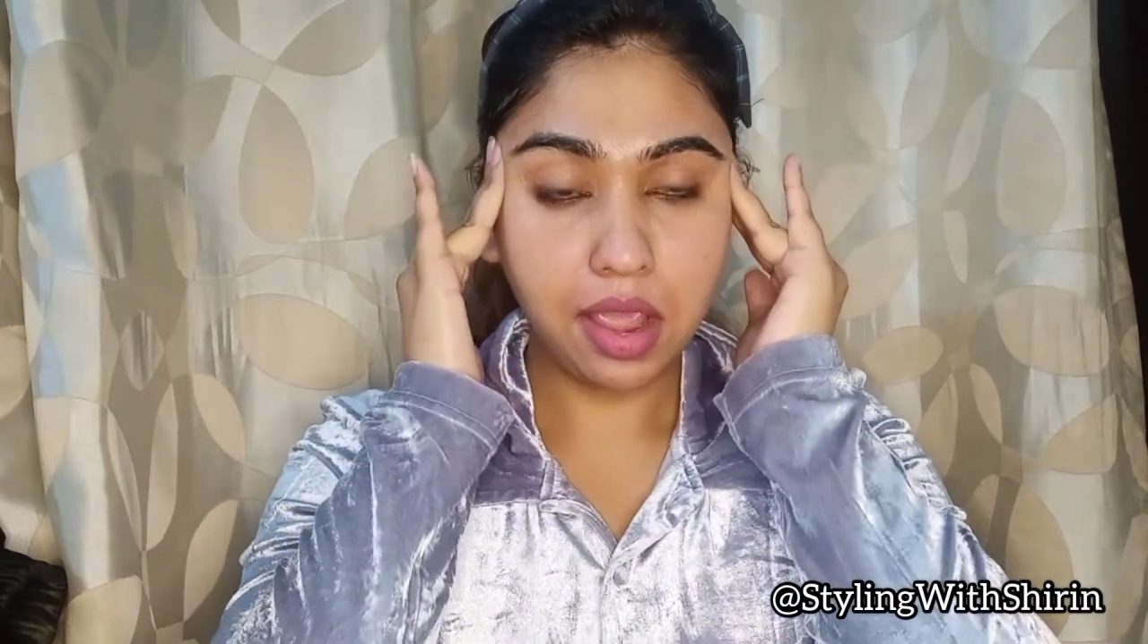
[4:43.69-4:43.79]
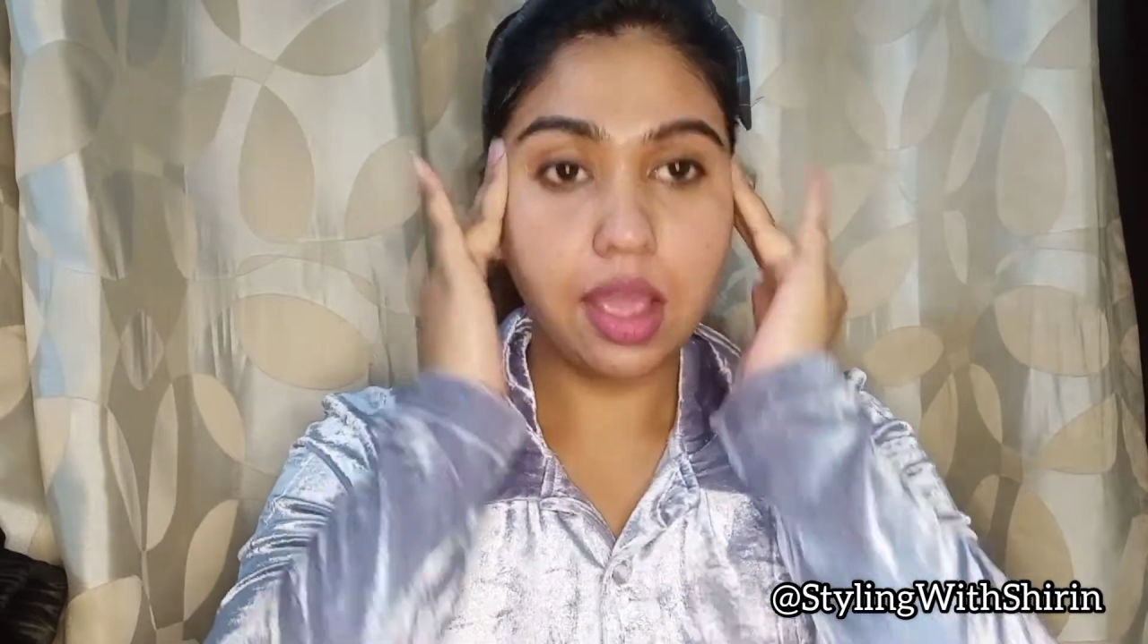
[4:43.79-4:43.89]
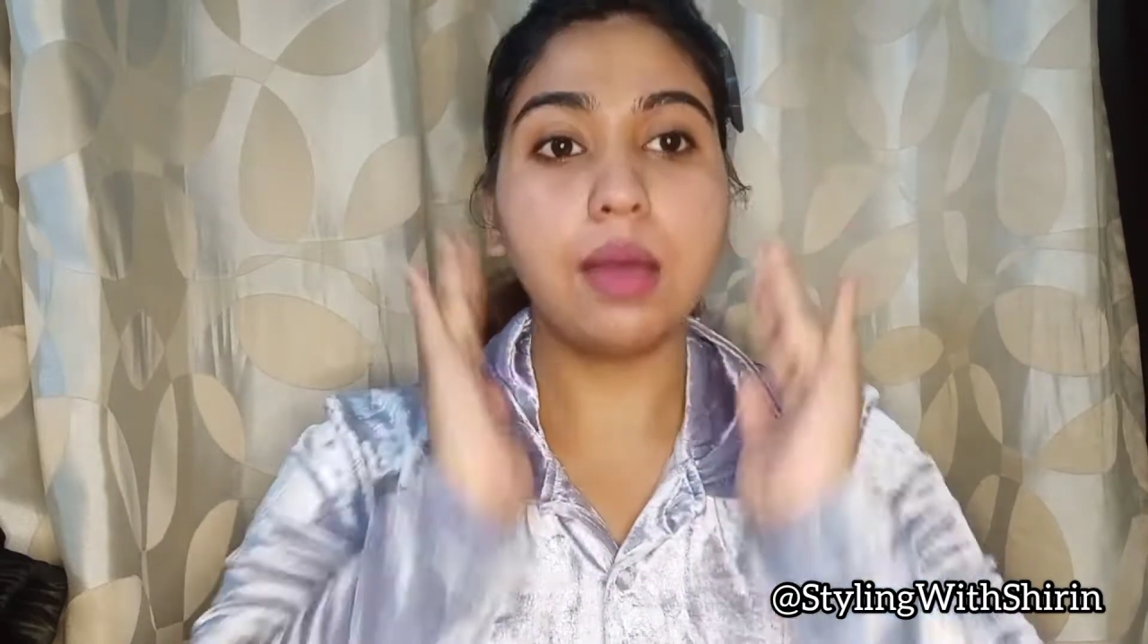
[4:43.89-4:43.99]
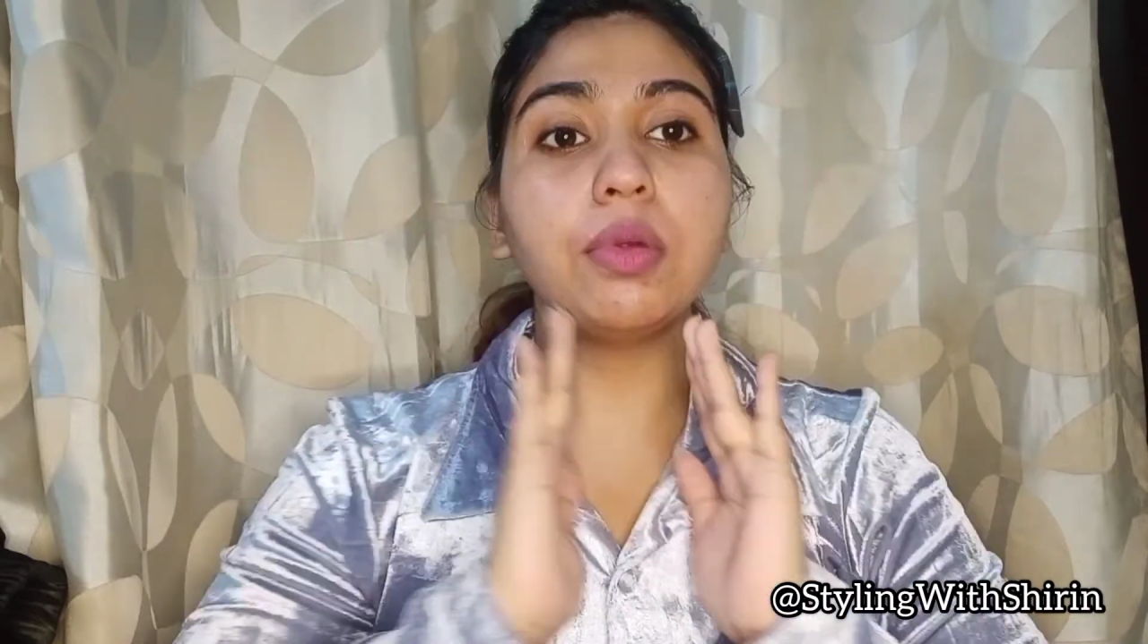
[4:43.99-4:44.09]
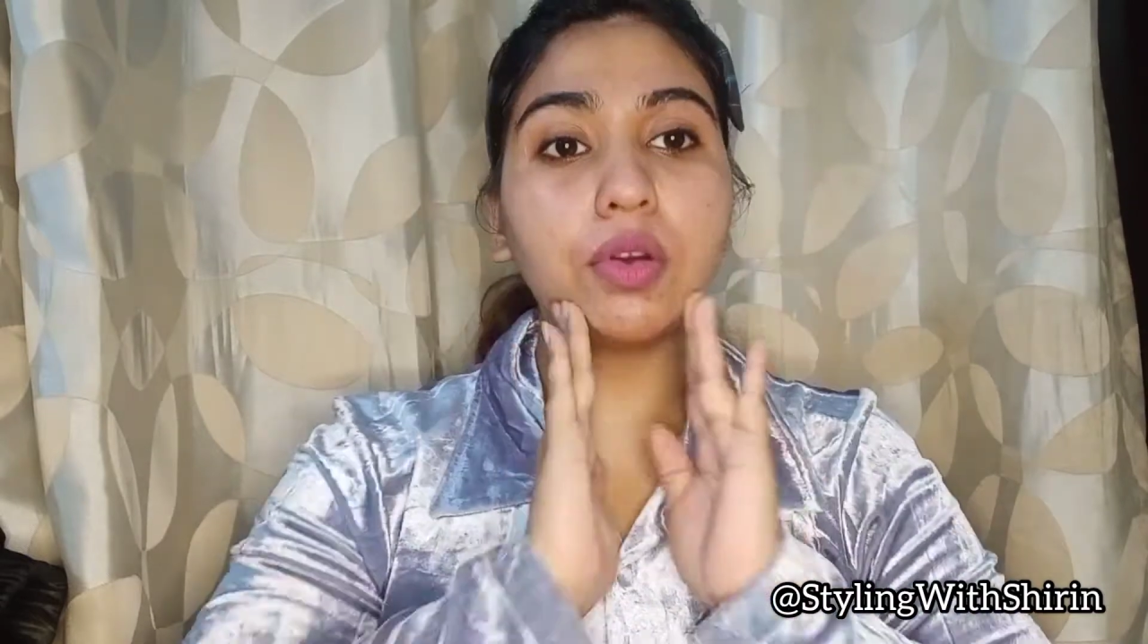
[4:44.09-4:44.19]

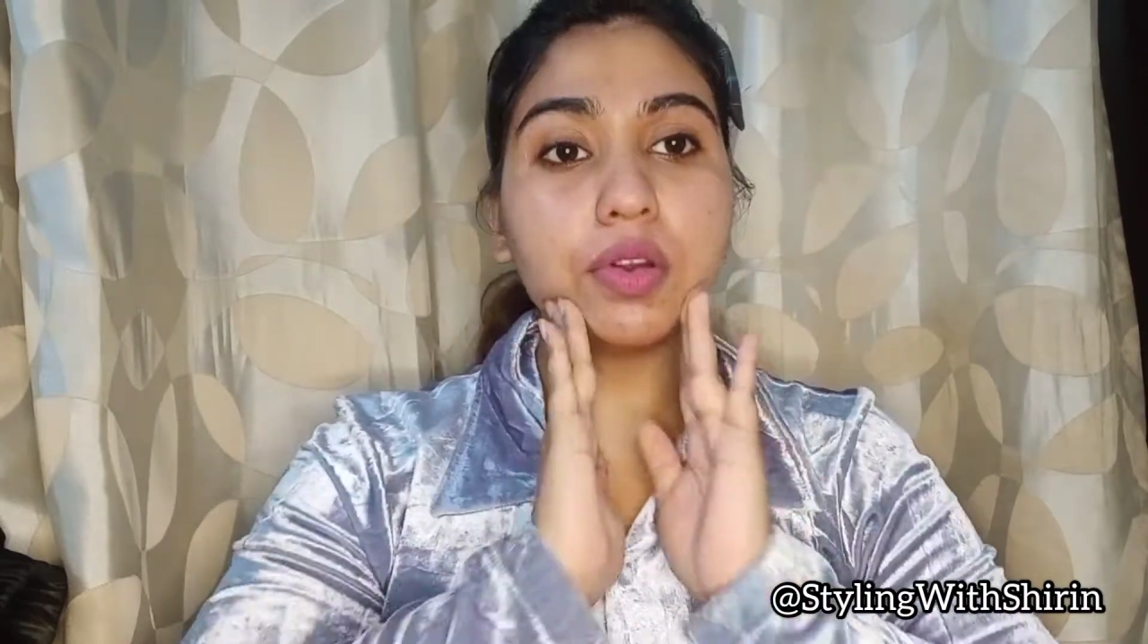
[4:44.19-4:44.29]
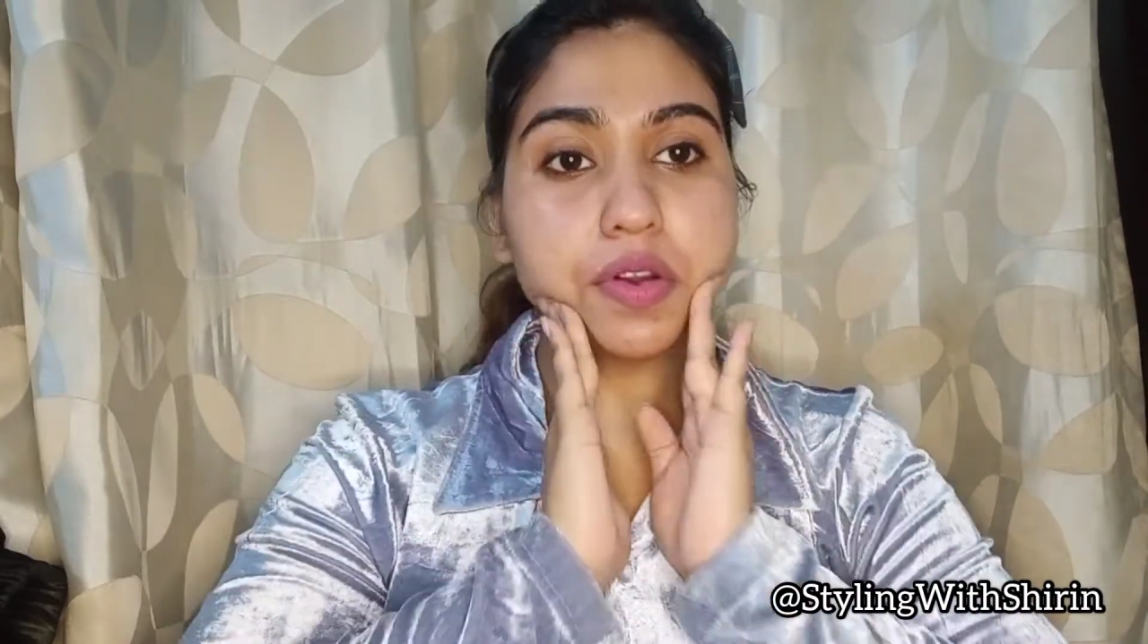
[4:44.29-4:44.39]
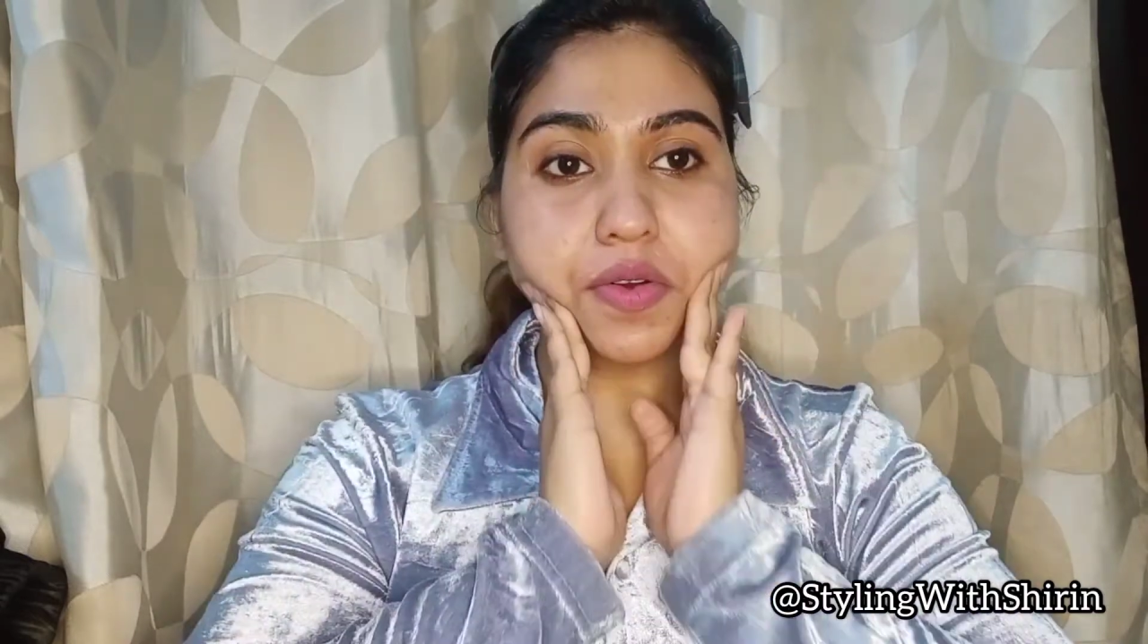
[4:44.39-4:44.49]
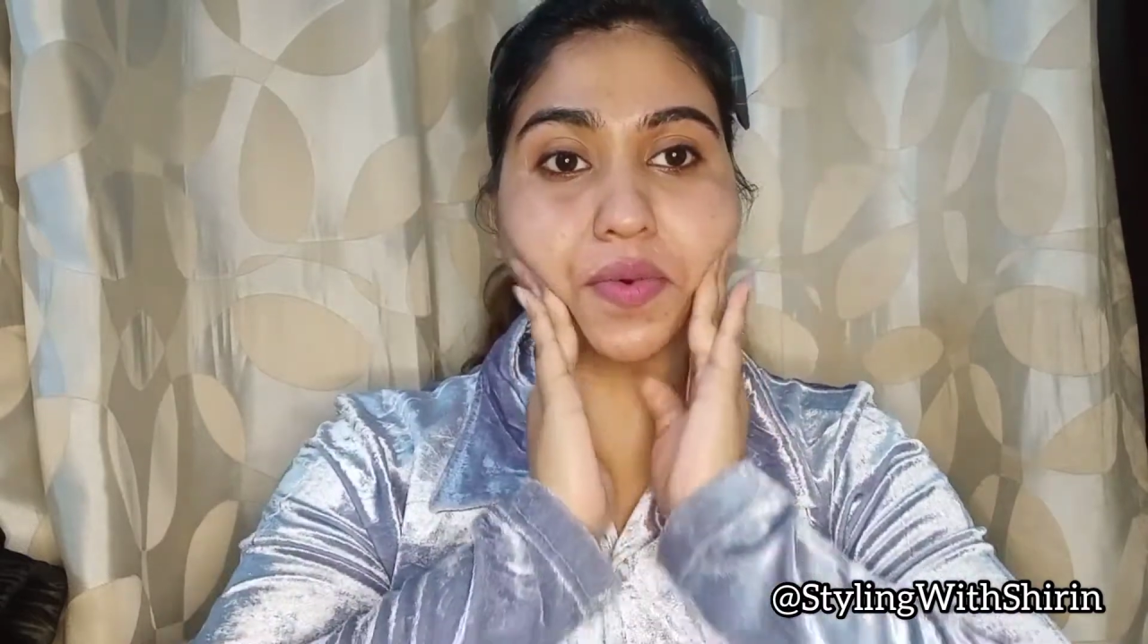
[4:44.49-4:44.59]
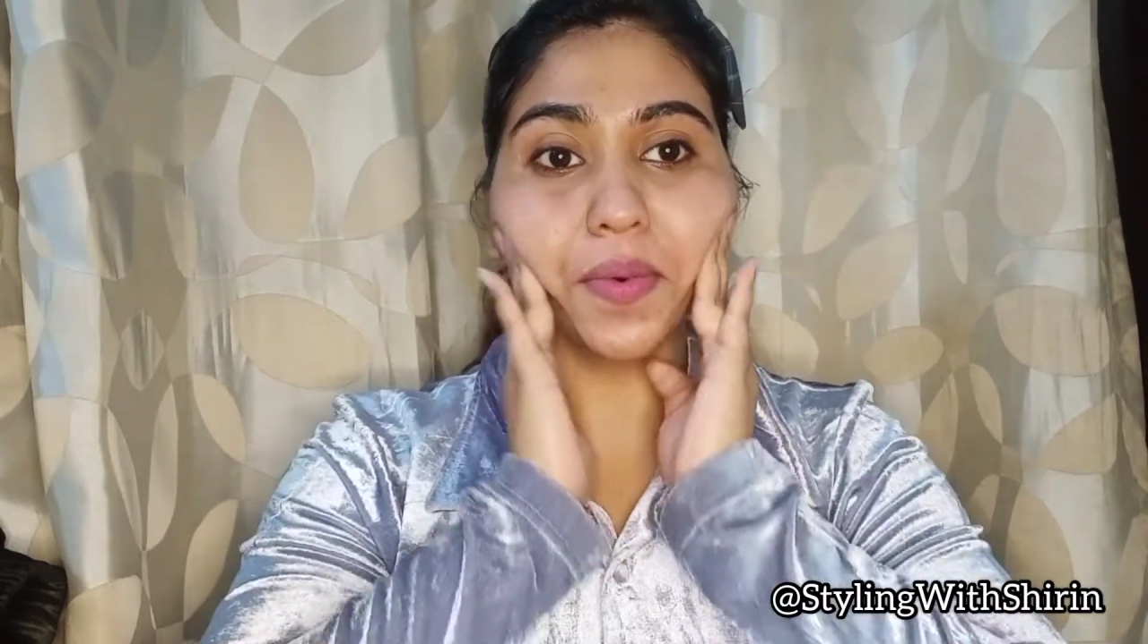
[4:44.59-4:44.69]
I'm not gonna do